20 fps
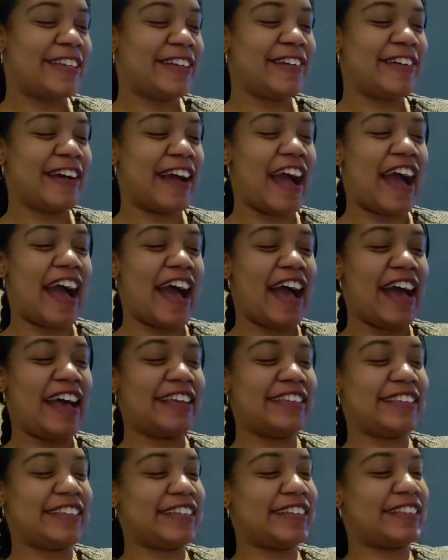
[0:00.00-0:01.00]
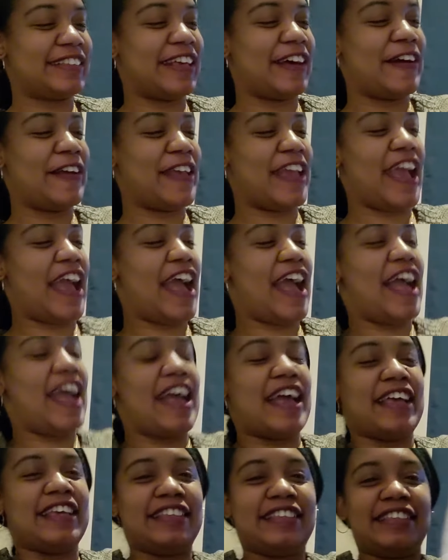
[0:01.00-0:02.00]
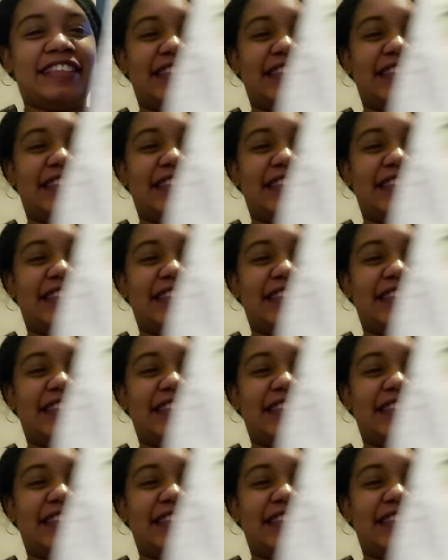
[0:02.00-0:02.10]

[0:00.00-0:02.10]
you guys. So yes,